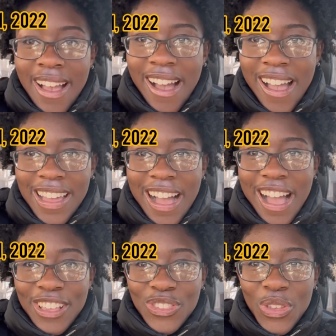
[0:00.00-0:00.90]
Hi
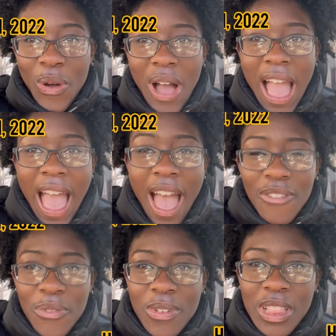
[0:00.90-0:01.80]
guys, so I
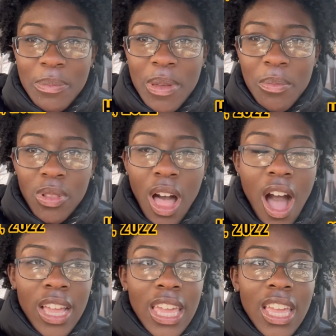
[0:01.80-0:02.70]
haven't really been
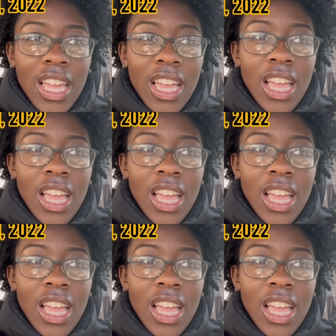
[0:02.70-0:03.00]
vlogging,